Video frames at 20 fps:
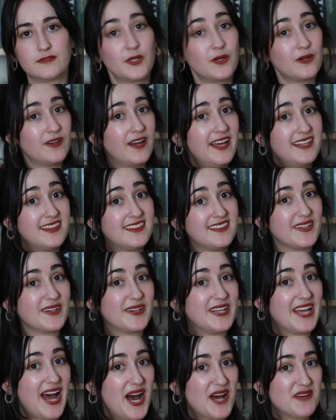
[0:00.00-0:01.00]
All right, there
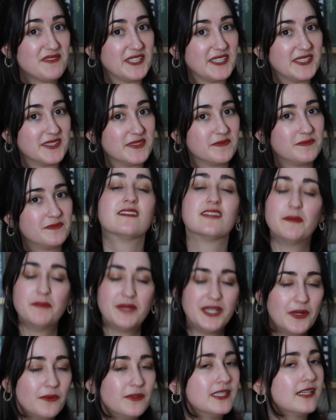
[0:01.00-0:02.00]
you have it. Let
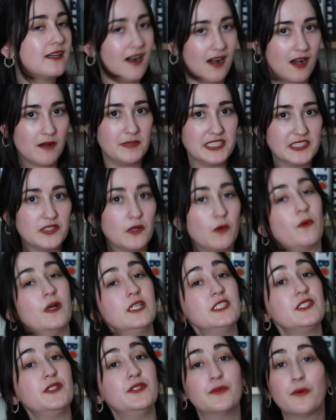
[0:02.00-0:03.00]
me know in the comments,
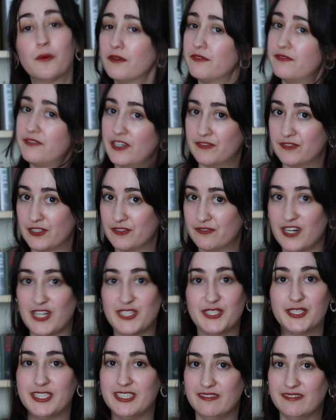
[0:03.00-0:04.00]
what's your favorite
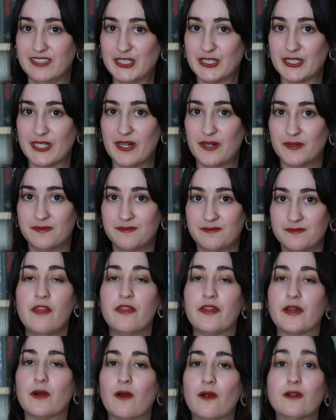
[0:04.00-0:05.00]
French TV show?
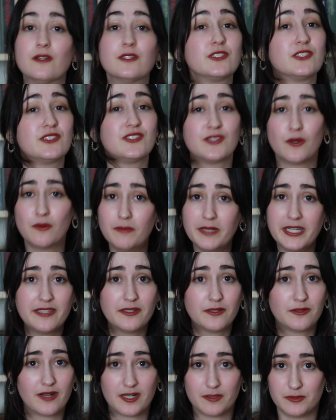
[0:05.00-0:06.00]
There are so many
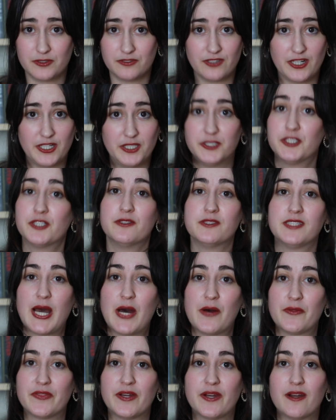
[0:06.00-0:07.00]
incredible French shows
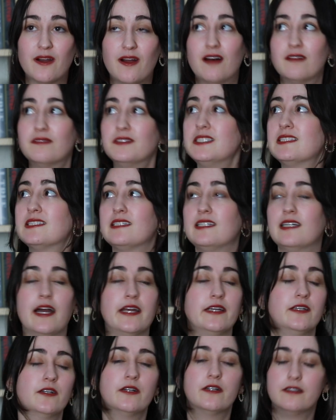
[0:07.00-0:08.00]
out there. Obviously,
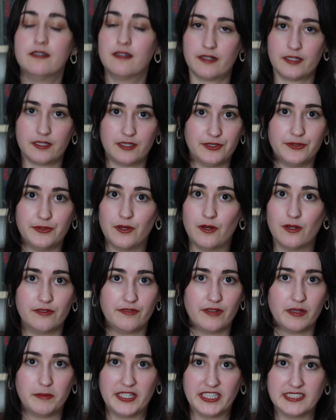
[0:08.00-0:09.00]
I could not include all
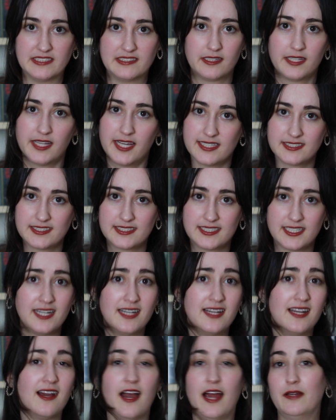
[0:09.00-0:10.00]
of them on this list.
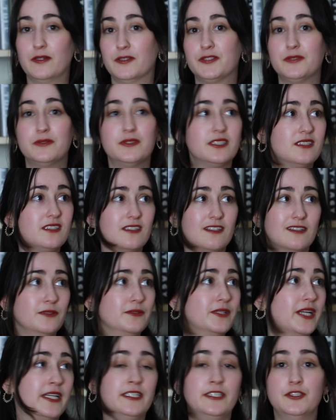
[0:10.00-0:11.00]
I also didn't
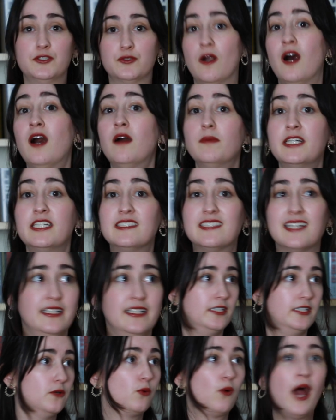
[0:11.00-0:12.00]
include any dramas,
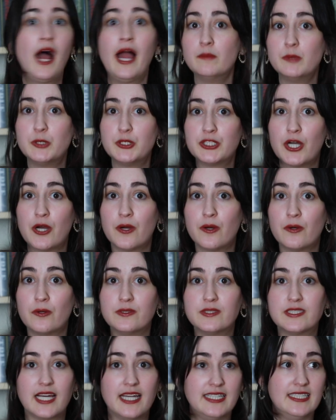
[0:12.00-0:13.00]
crime
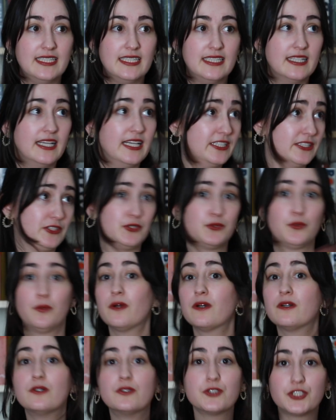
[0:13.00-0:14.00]
shows, any
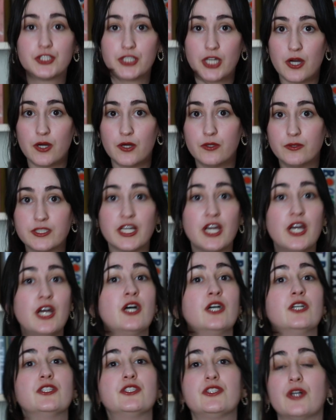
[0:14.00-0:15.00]
historical shows,
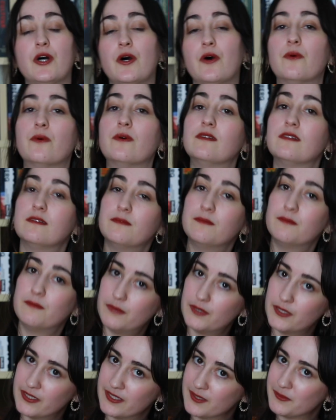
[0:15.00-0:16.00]
so
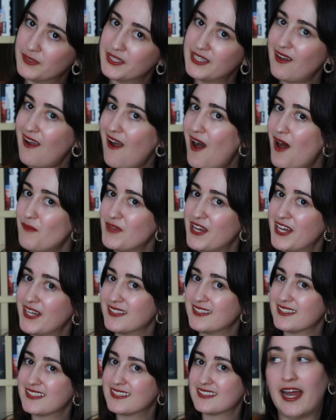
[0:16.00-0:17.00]
put them in the
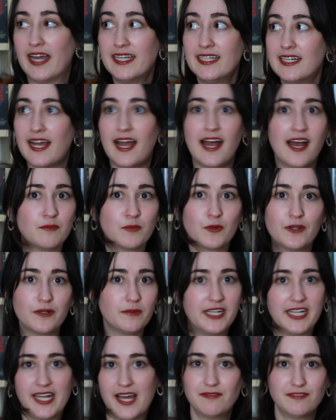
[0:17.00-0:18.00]
comments. I need to add more to
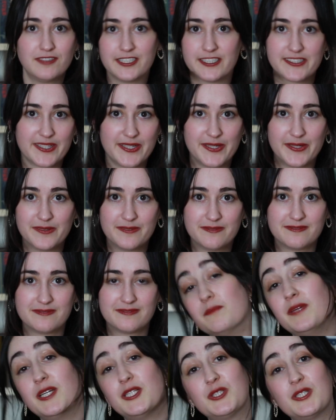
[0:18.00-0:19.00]
my Netflix queue.
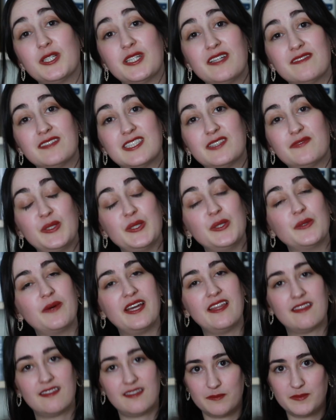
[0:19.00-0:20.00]
Make sure to give this video
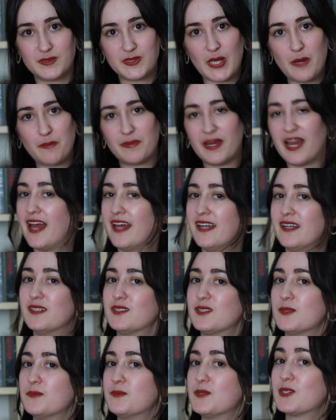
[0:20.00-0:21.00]
a thumbs up and
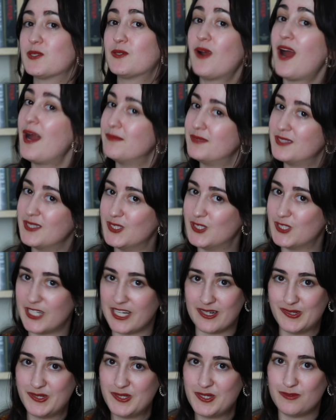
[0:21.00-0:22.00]
subscribe to the
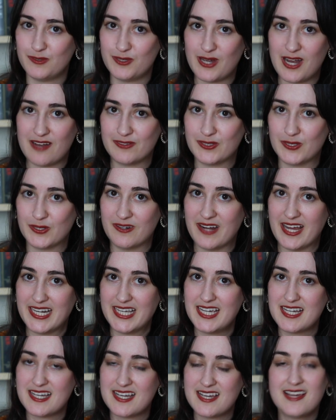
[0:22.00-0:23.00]
channel if you haven't
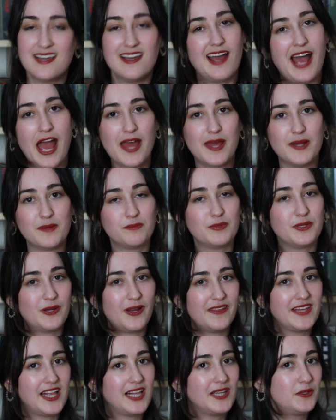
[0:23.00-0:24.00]
already, and put
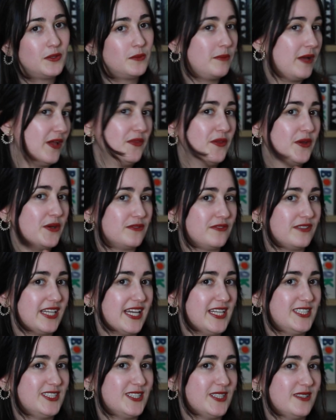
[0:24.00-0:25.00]
on that little bell
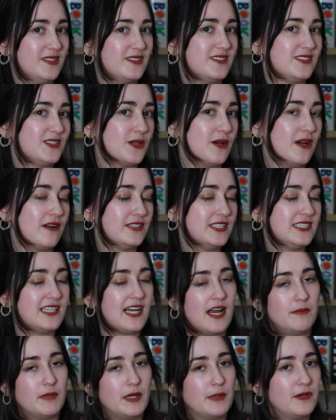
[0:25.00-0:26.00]
notification so every
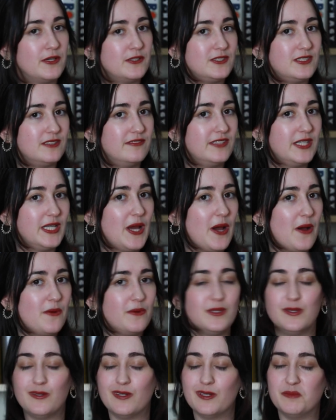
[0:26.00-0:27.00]
time I post a video,
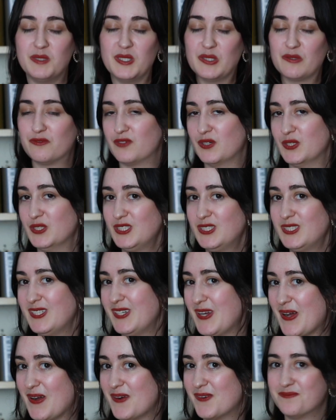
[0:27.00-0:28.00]
you can be the first to
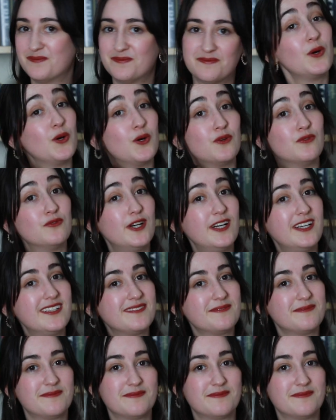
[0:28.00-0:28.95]
know. Au revoir.